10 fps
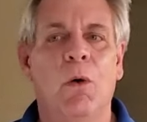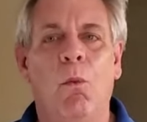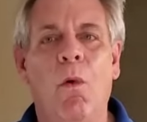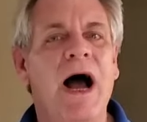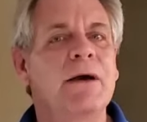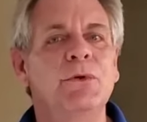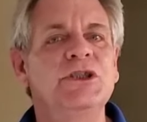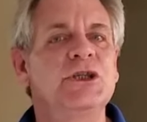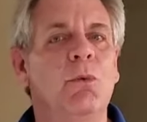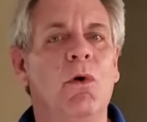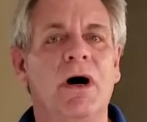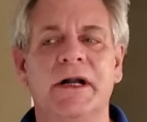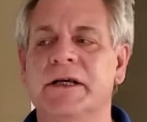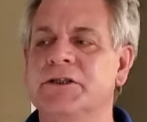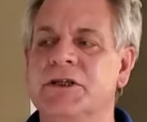why would you
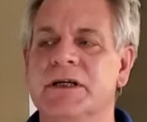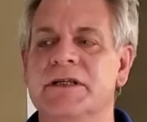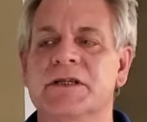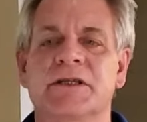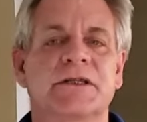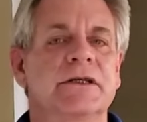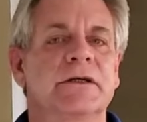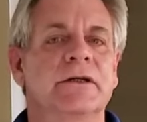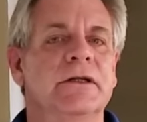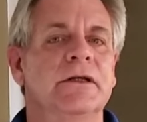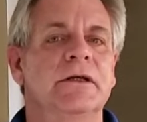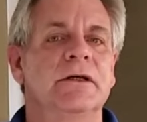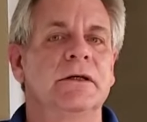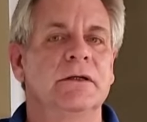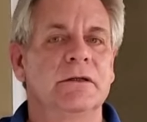want to just
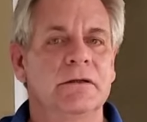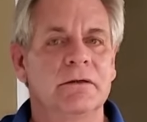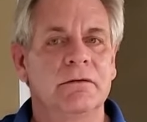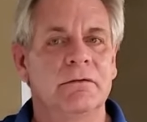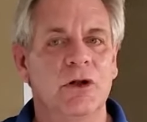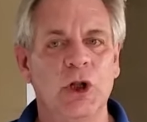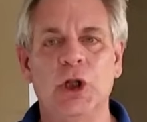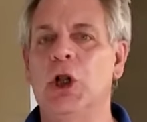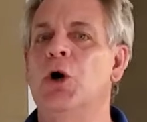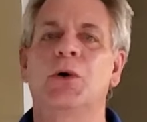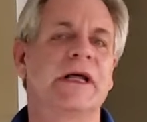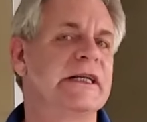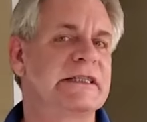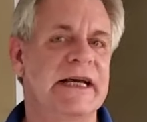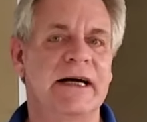load
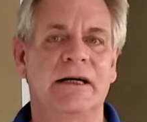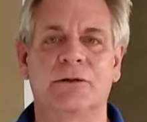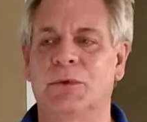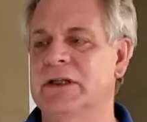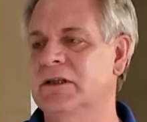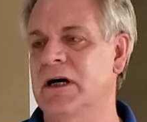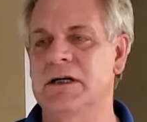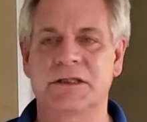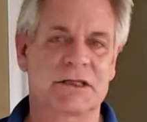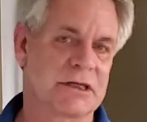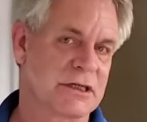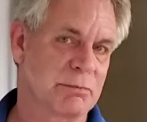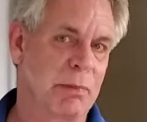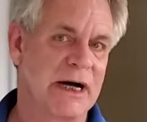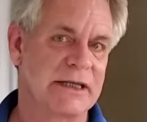it down with tons of
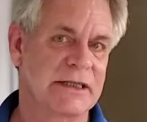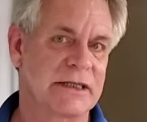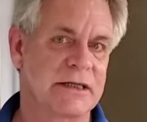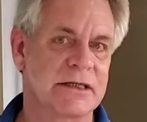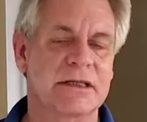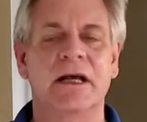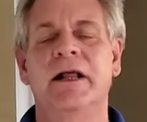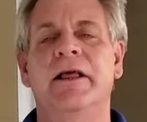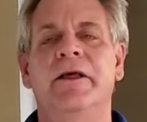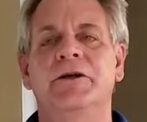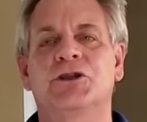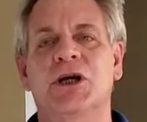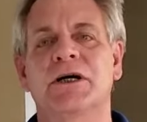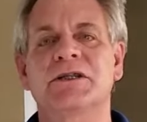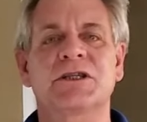spices
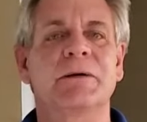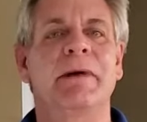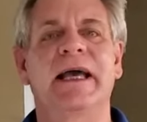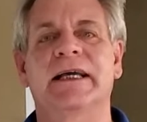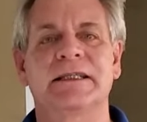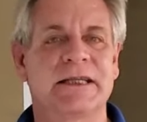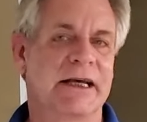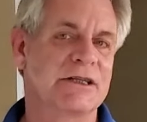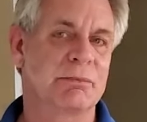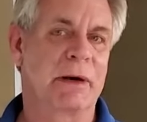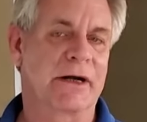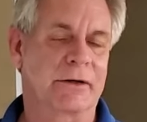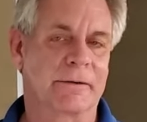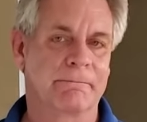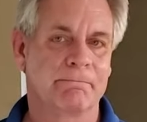just to make it taste better?